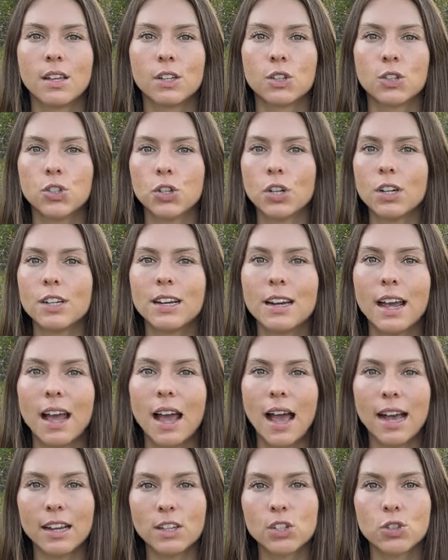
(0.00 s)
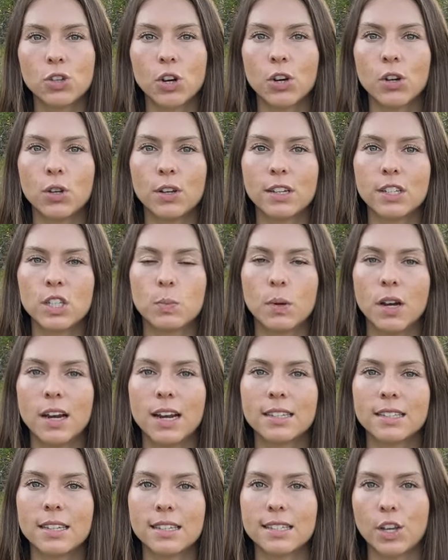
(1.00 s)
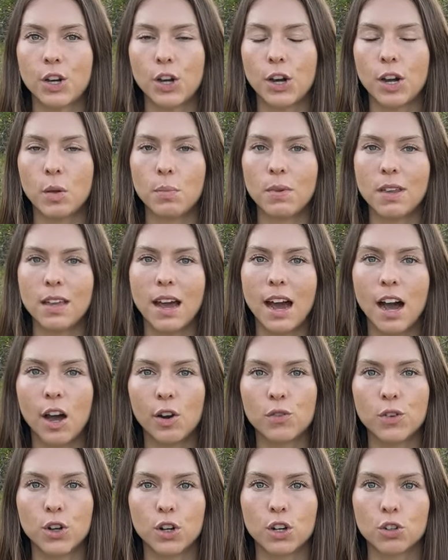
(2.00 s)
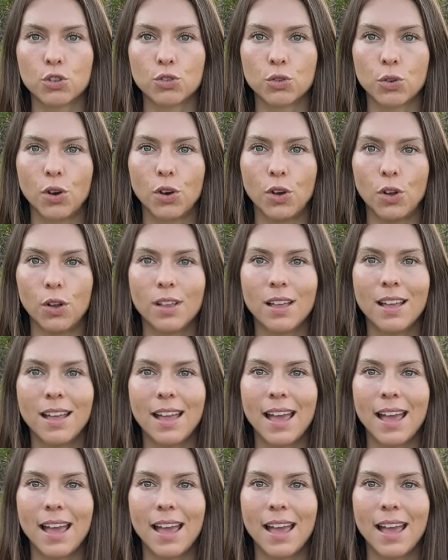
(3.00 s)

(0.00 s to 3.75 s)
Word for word: certain external experiences that are going to be out of your control.